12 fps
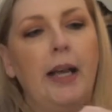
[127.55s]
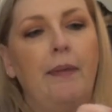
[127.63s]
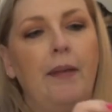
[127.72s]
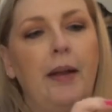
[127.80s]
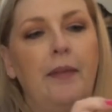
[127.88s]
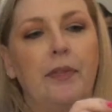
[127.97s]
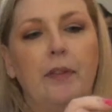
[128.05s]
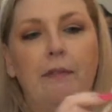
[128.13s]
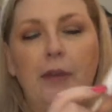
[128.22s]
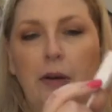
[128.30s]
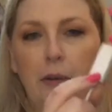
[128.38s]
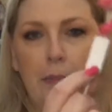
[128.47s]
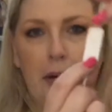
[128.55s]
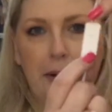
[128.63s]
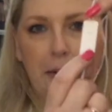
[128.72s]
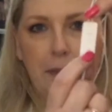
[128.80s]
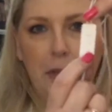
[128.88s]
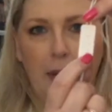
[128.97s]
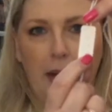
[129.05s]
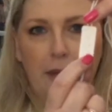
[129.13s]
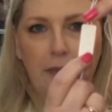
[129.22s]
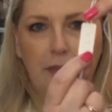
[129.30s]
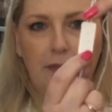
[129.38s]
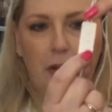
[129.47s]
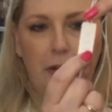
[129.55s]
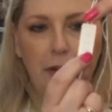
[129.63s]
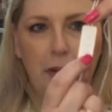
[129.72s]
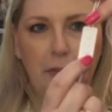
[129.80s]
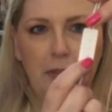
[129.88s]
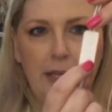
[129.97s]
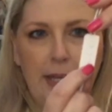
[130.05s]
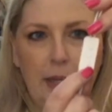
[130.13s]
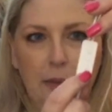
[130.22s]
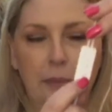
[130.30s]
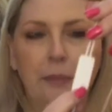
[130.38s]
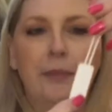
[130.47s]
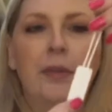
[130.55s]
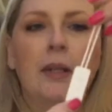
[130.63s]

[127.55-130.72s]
And then at the very bottom, you have the volume down.